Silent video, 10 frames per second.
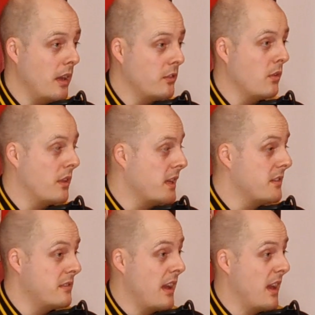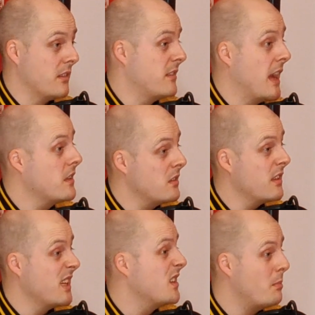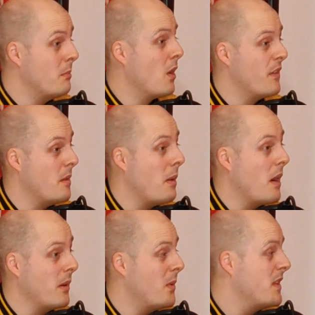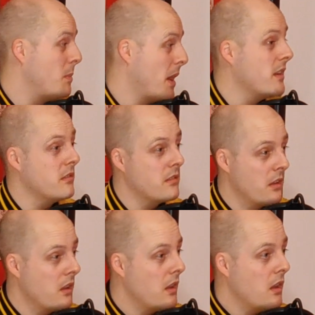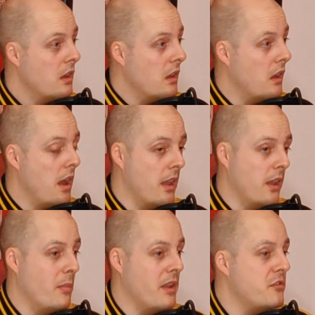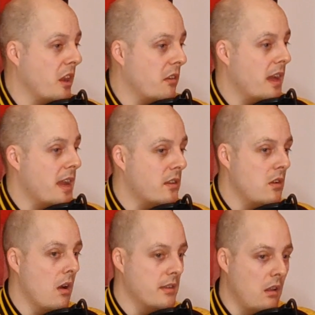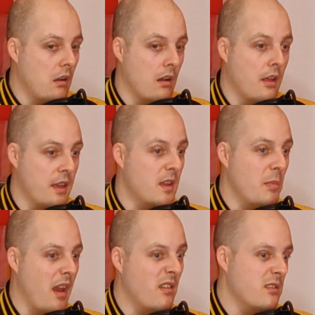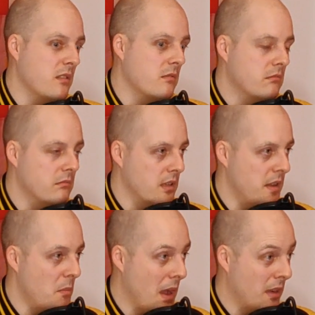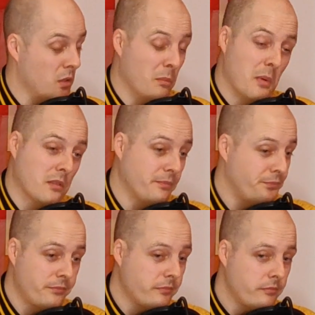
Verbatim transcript: I don't think he's a, starter. I think he's more of an impact player with his pace. Yeah. Uh, a little bit of trickery that he has got in his locker. I think he's better as a as an impact sub. But mm.